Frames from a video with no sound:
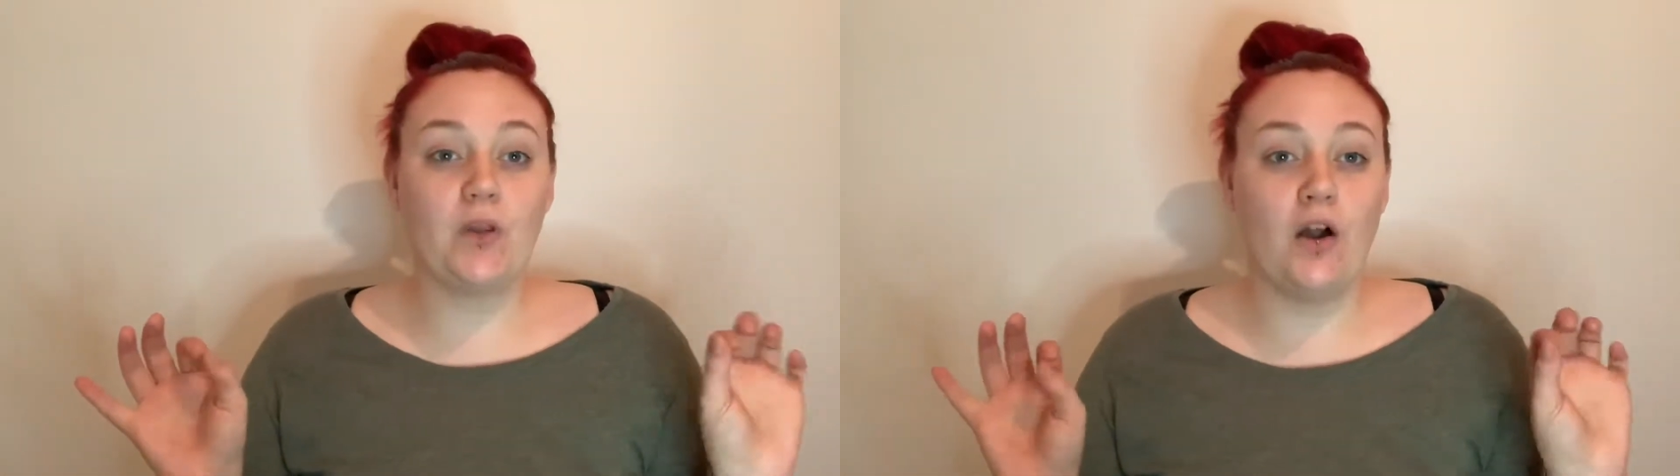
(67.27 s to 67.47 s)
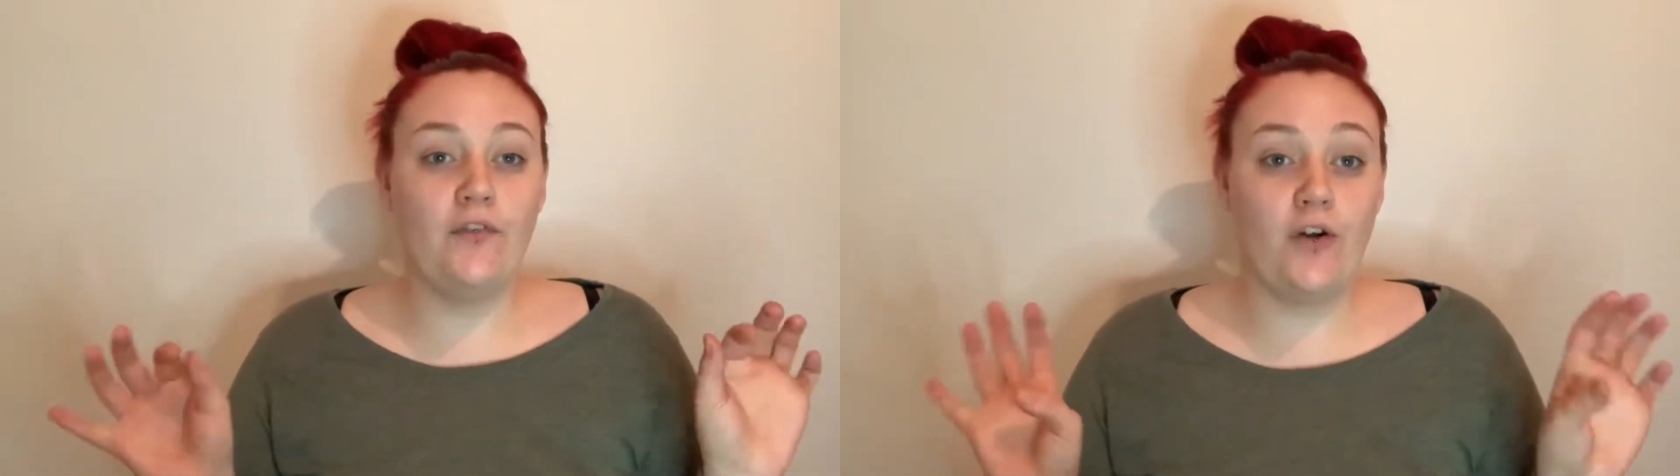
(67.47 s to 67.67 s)

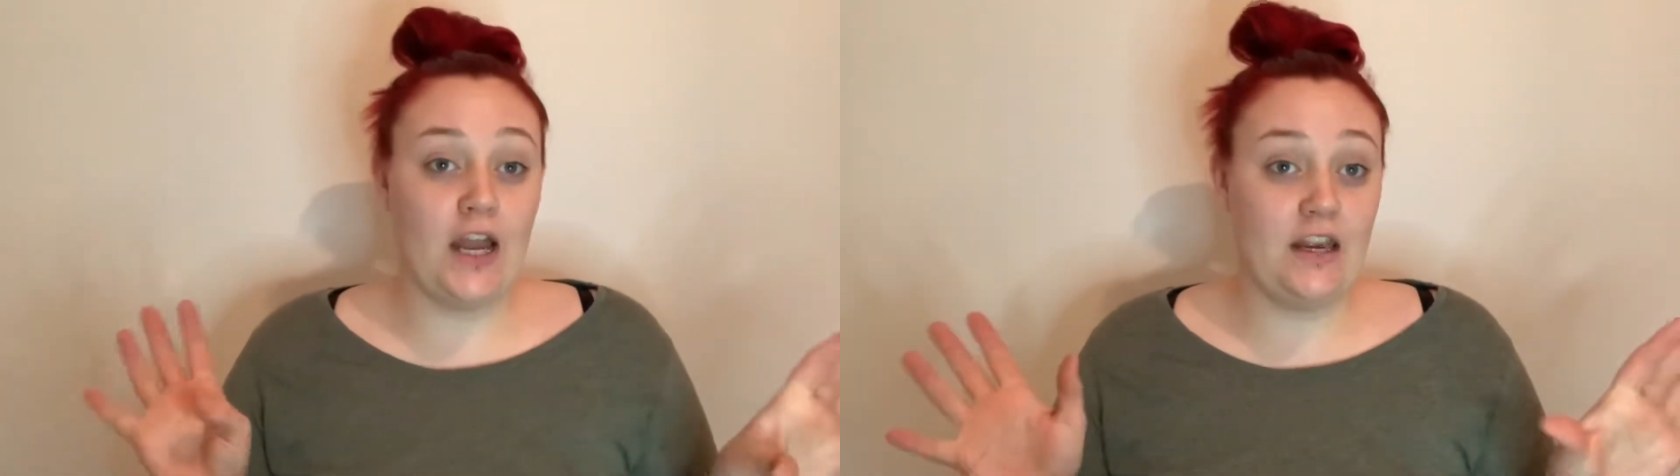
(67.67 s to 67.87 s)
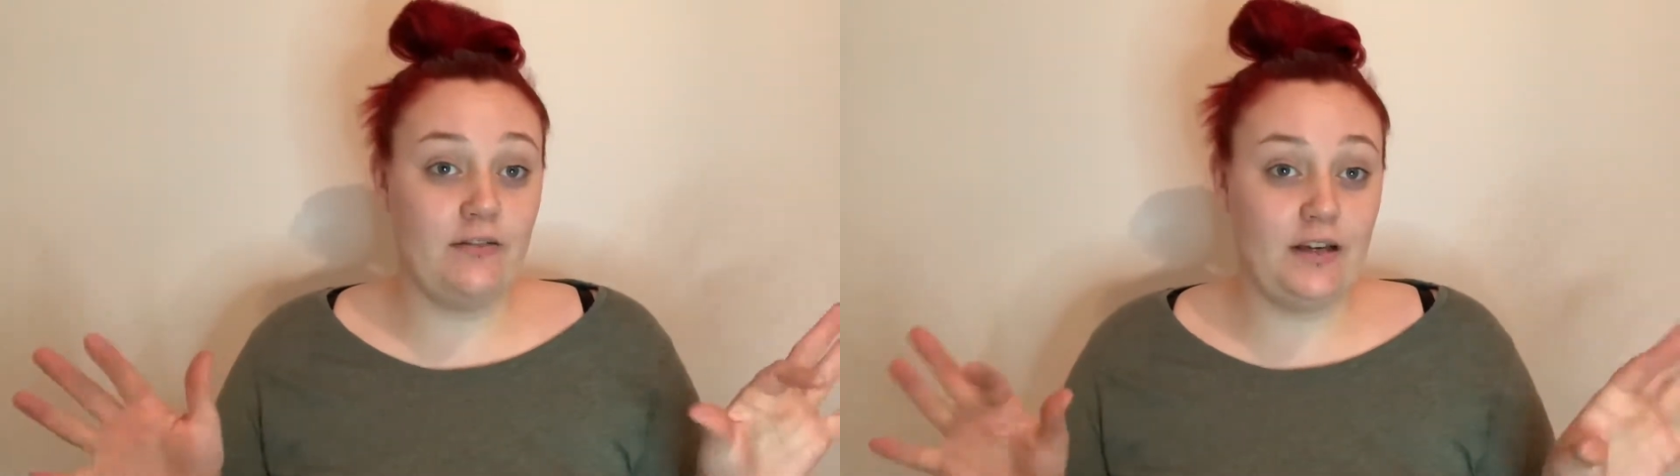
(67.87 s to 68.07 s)

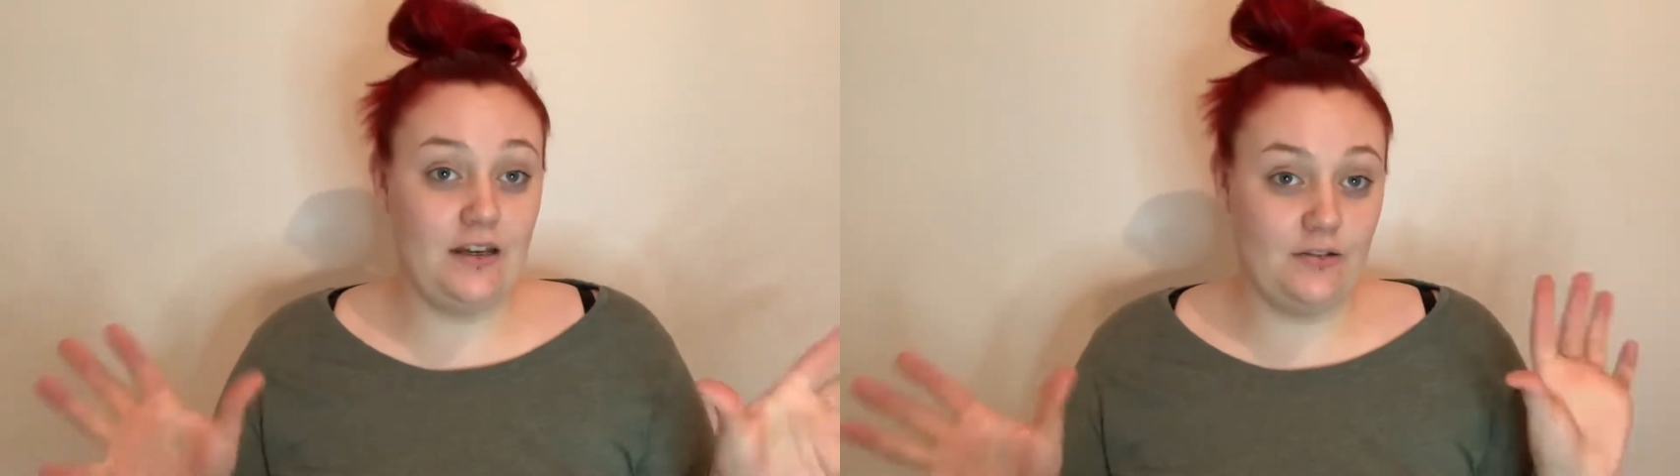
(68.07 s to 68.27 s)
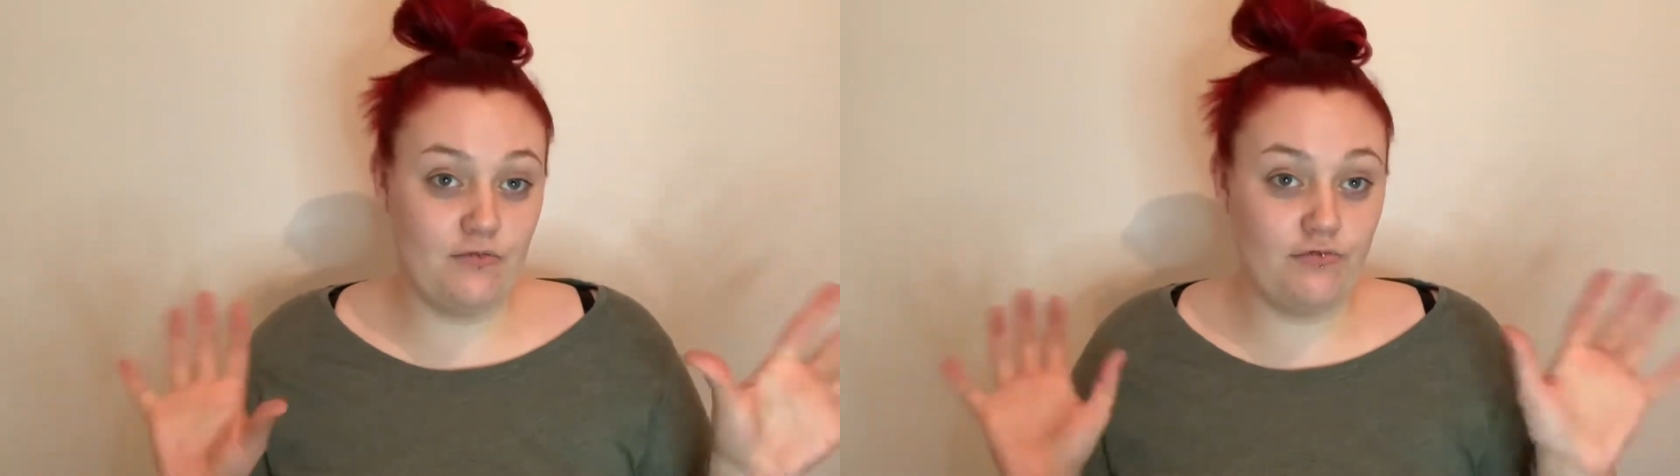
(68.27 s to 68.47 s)

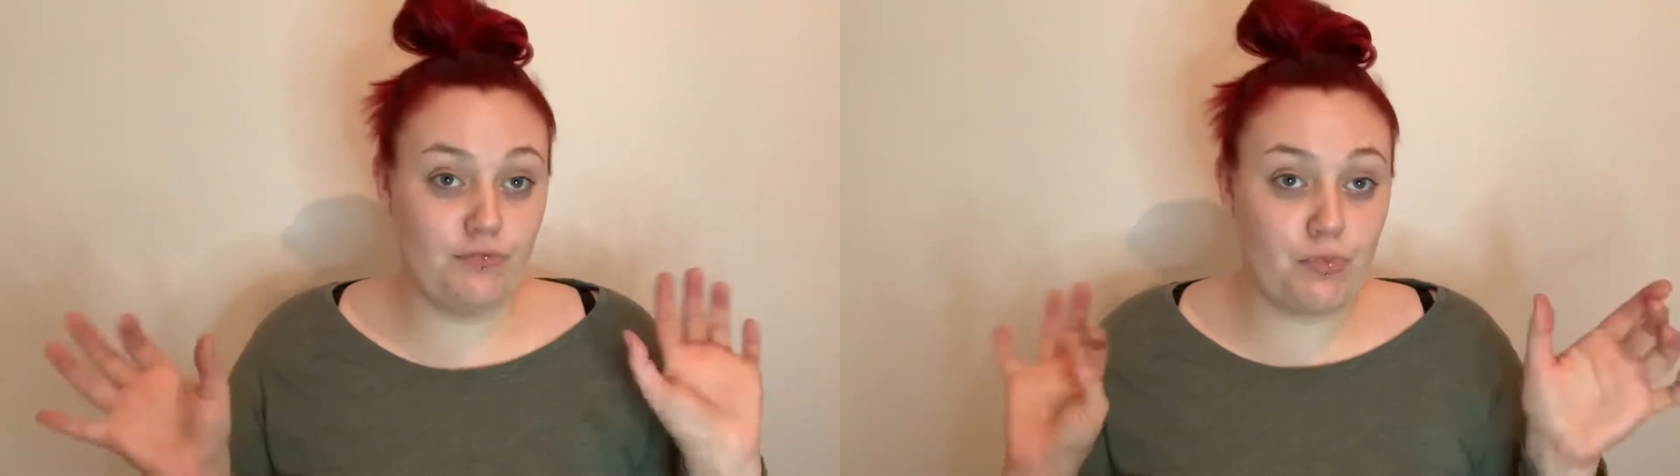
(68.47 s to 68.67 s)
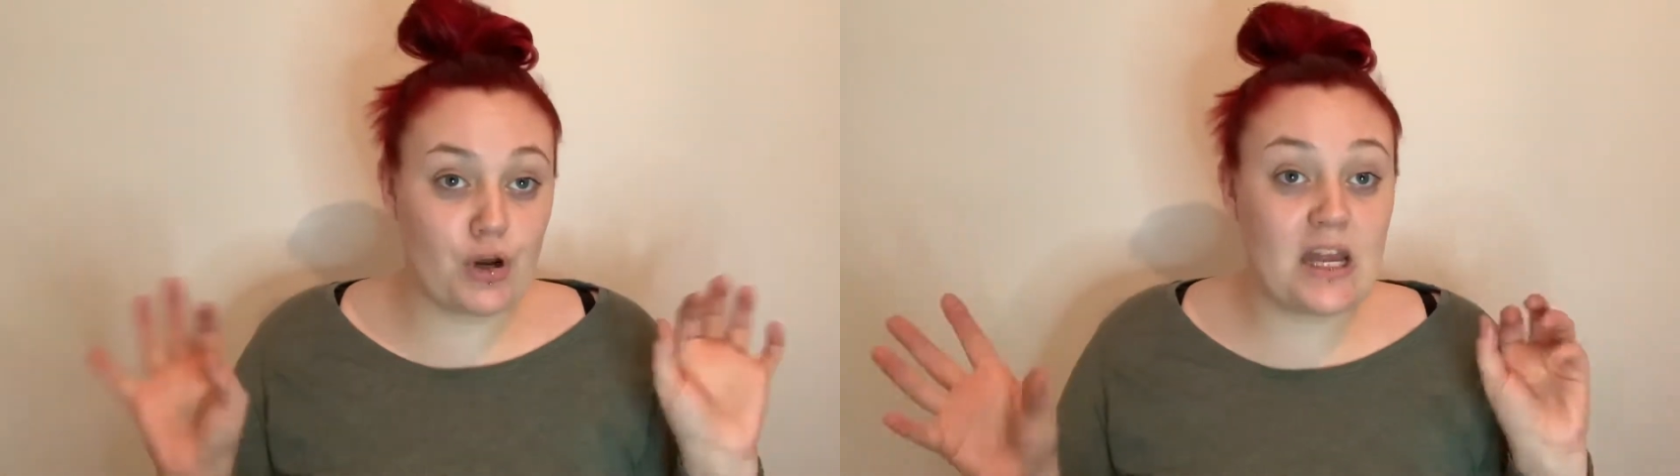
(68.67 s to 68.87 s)
fiery
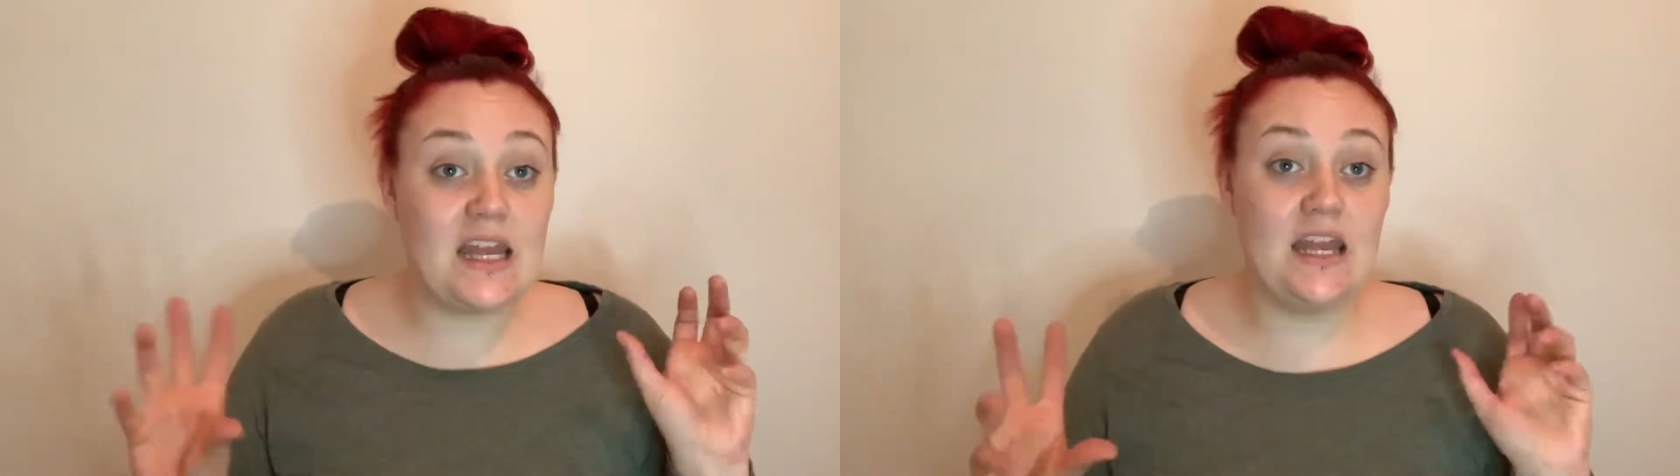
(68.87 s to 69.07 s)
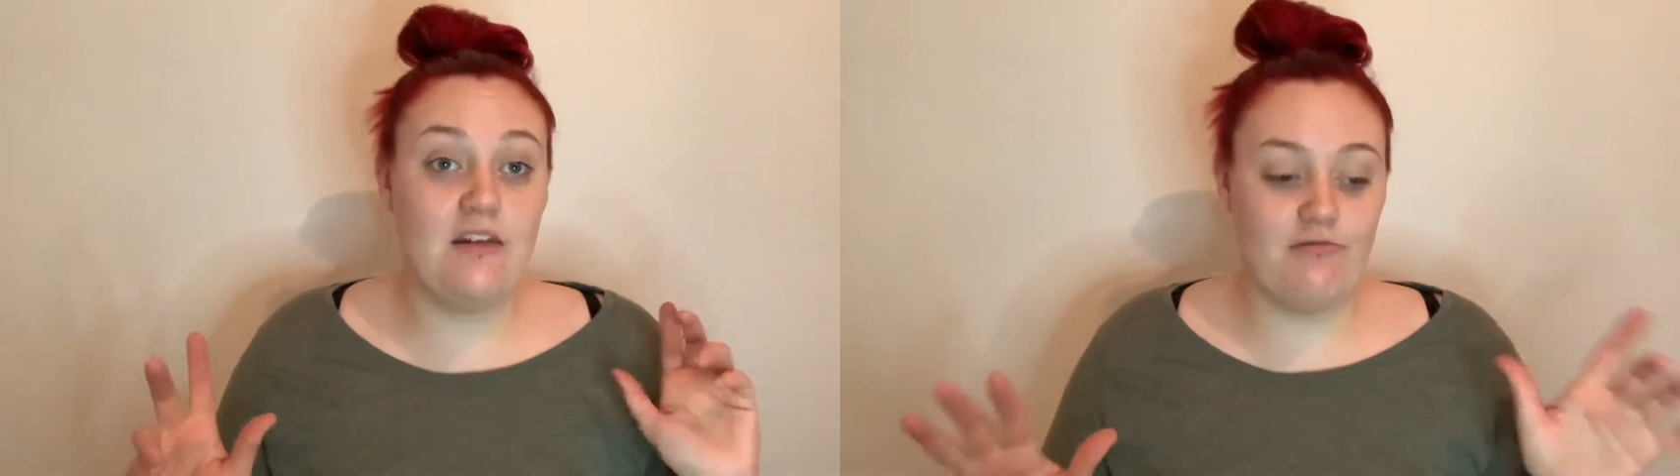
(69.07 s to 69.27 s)

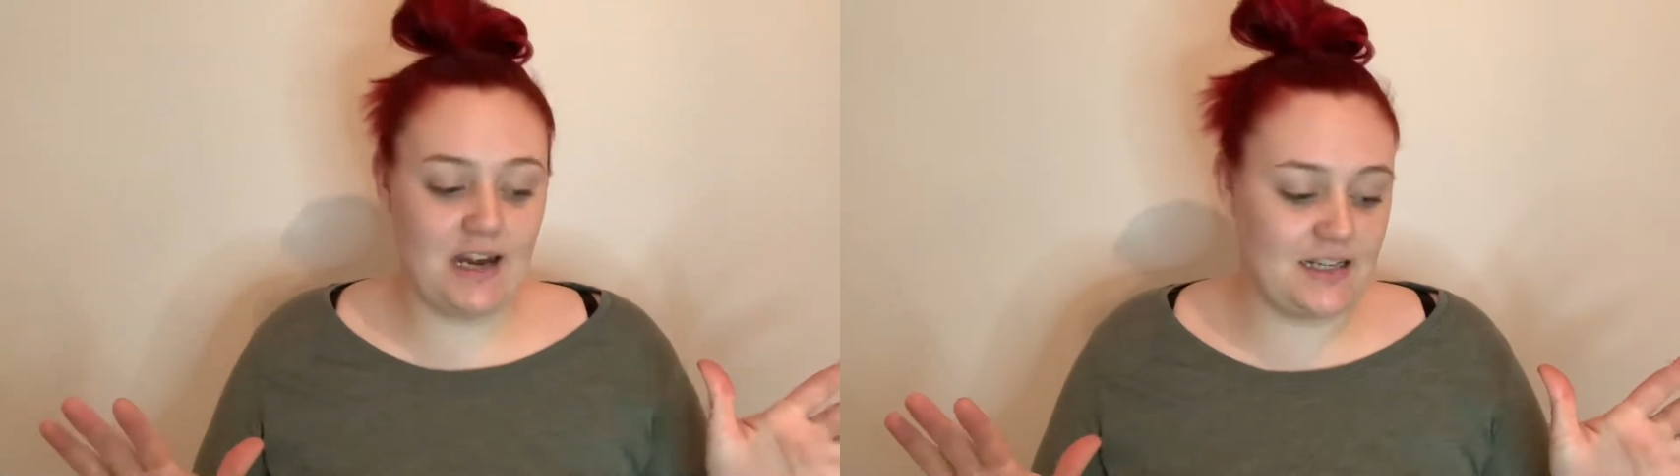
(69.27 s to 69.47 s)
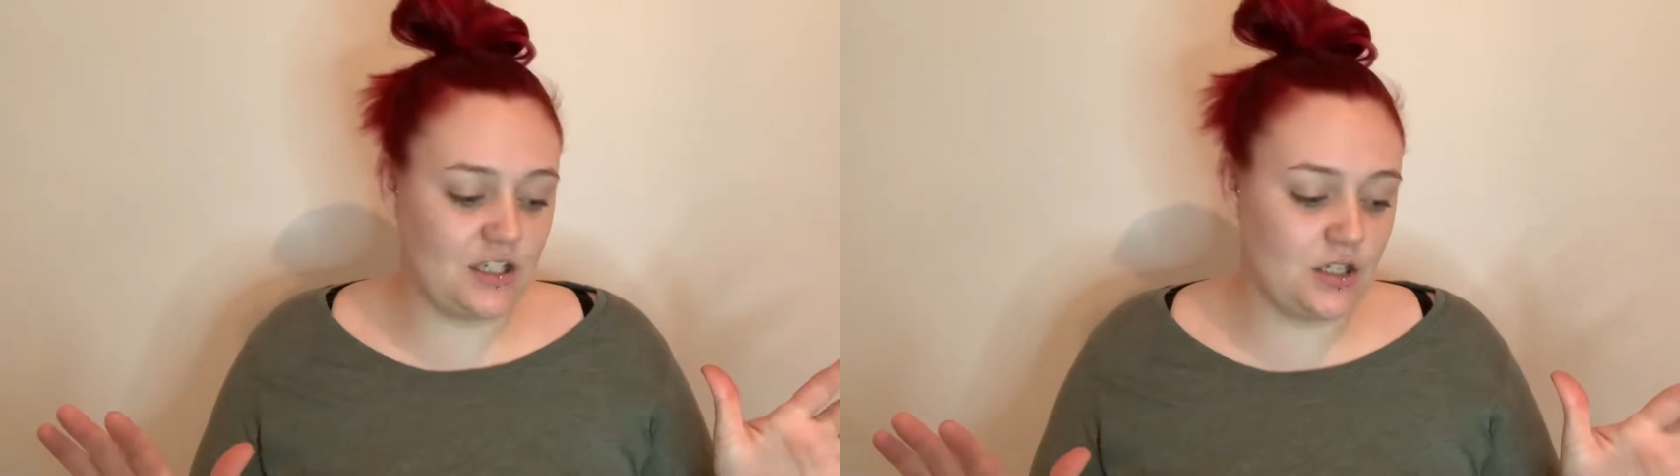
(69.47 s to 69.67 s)
bricky red